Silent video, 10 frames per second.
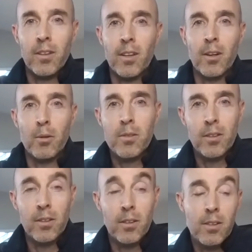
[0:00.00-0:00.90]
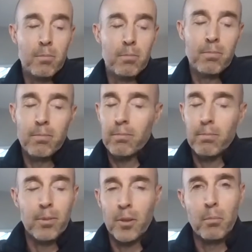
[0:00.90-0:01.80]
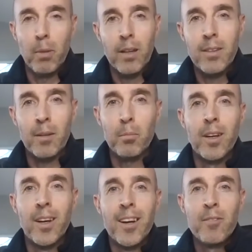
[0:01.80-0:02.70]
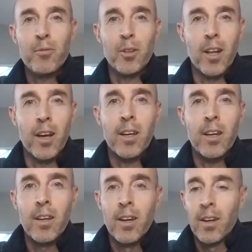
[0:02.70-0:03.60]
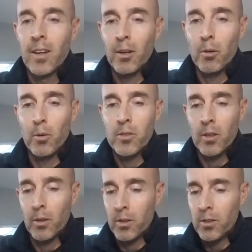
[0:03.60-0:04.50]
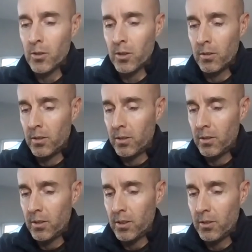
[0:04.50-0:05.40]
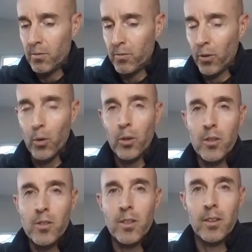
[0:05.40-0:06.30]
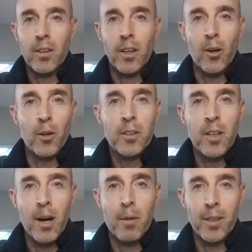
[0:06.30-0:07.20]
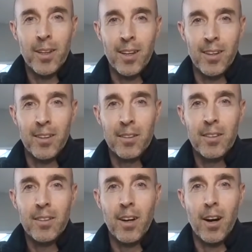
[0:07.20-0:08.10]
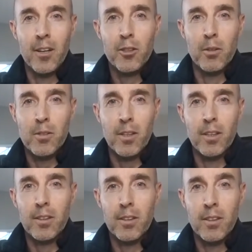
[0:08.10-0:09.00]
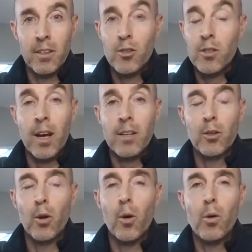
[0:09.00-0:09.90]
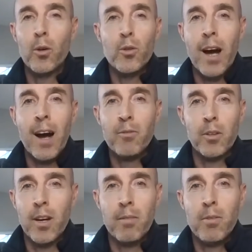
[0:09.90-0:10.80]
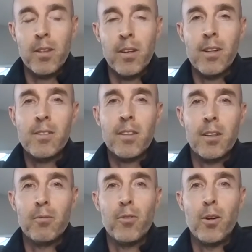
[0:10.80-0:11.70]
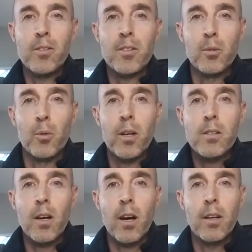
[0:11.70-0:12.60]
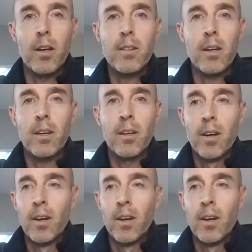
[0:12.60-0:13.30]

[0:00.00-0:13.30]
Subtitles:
It's a good and bad thing. But for Lenny, it was, he's such a focused and kind of uncomplicated character. It's like he just has a goal and he goes after it, and everything else kind of falls to the wayside. And I think